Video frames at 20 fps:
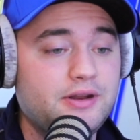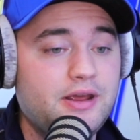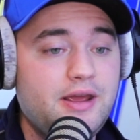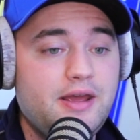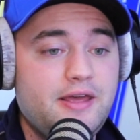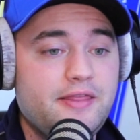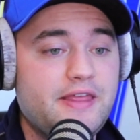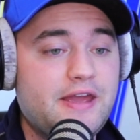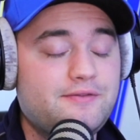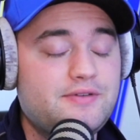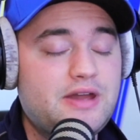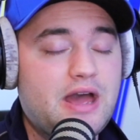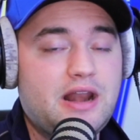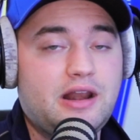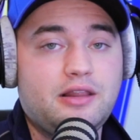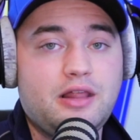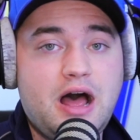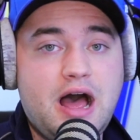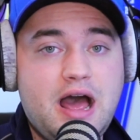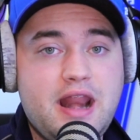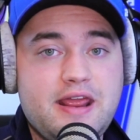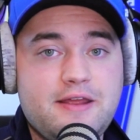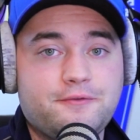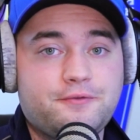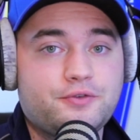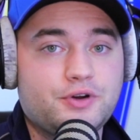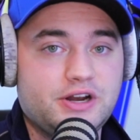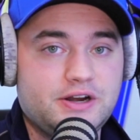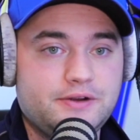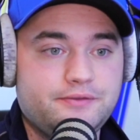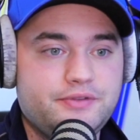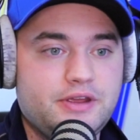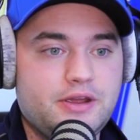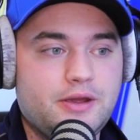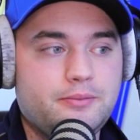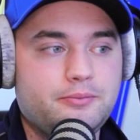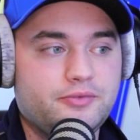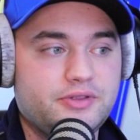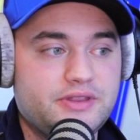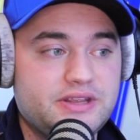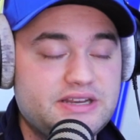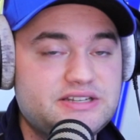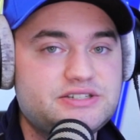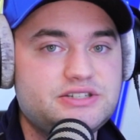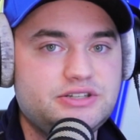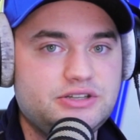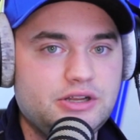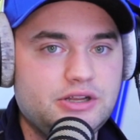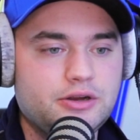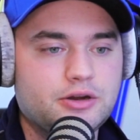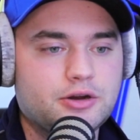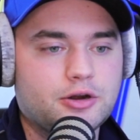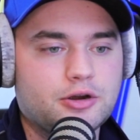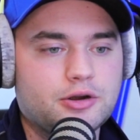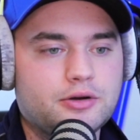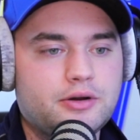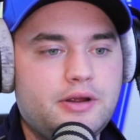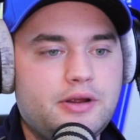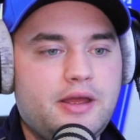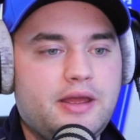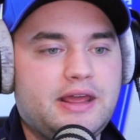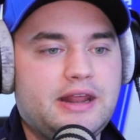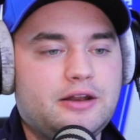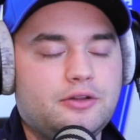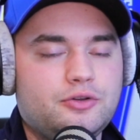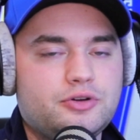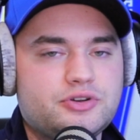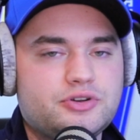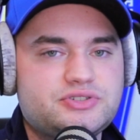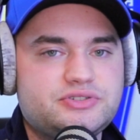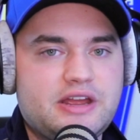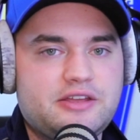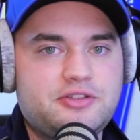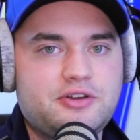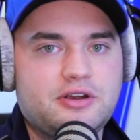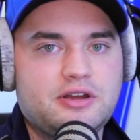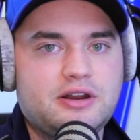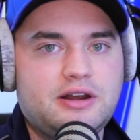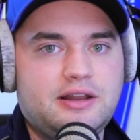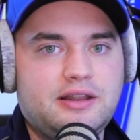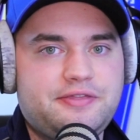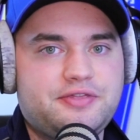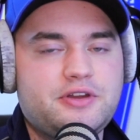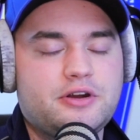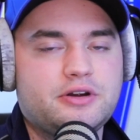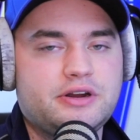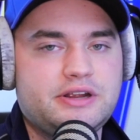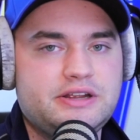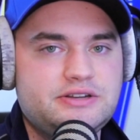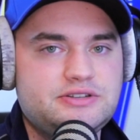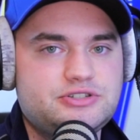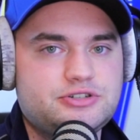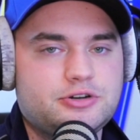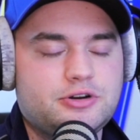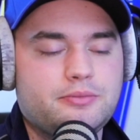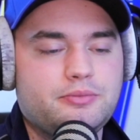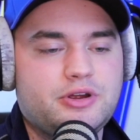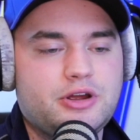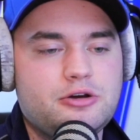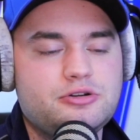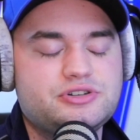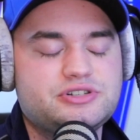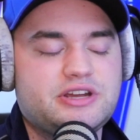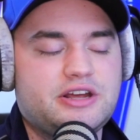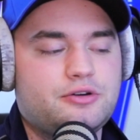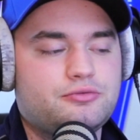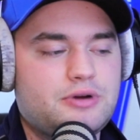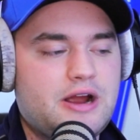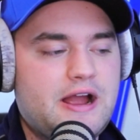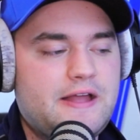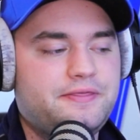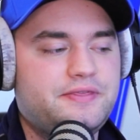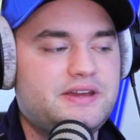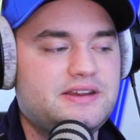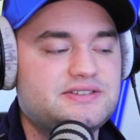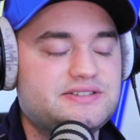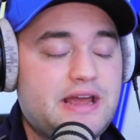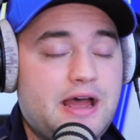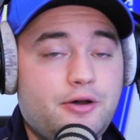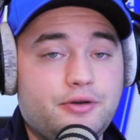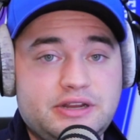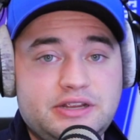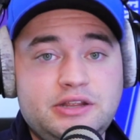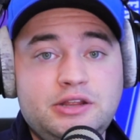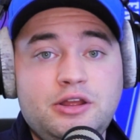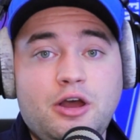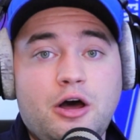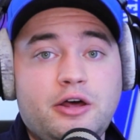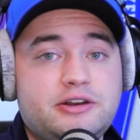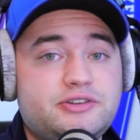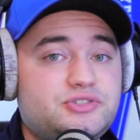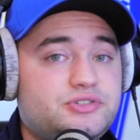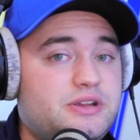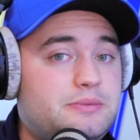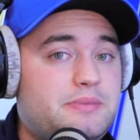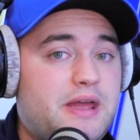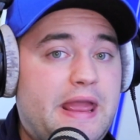they've got a lot in front of them this year, and it looks like they're going to let their interim coach kind of ride things out, and he honestly may